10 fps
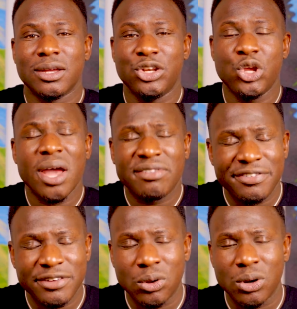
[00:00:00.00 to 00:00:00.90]
do you ever
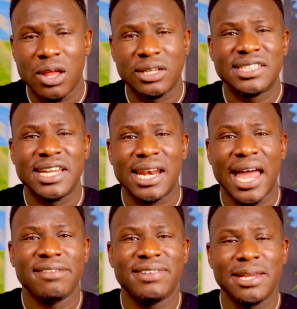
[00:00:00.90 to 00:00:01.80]
feel lost in
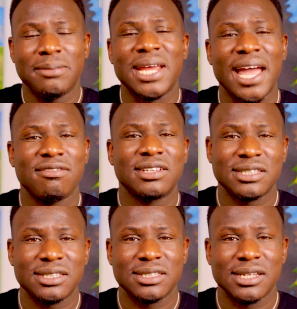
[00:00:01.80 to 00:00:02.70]
life, deep
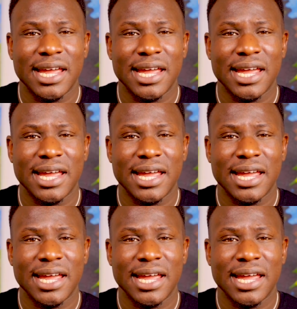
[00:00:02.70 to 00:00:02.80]
divers?